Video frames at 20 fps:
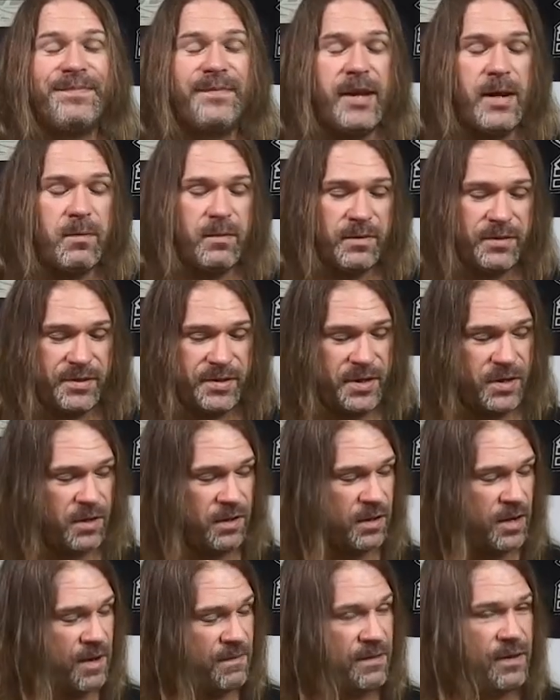They will
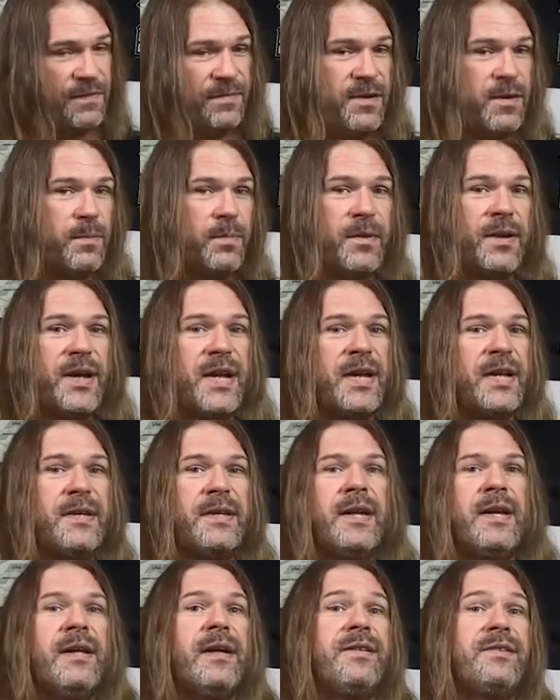still, even if you're
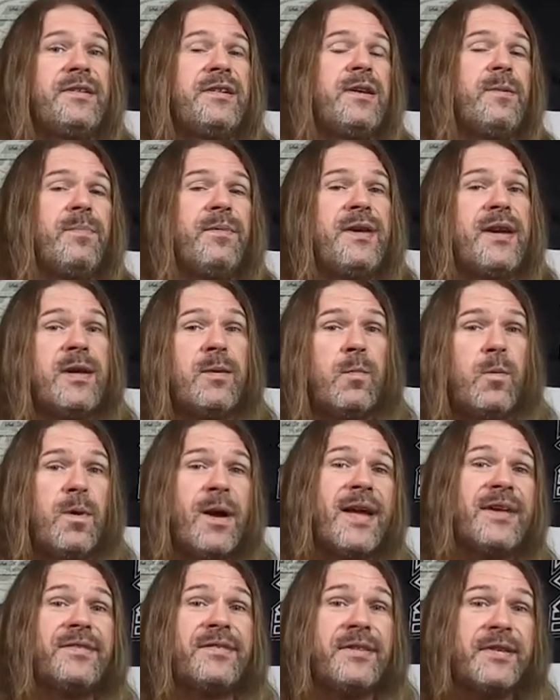playing, let's say you're playing
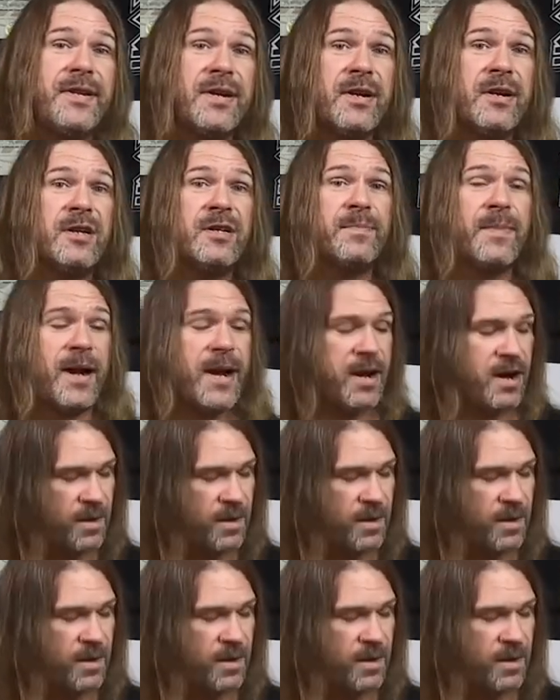Wasted Years by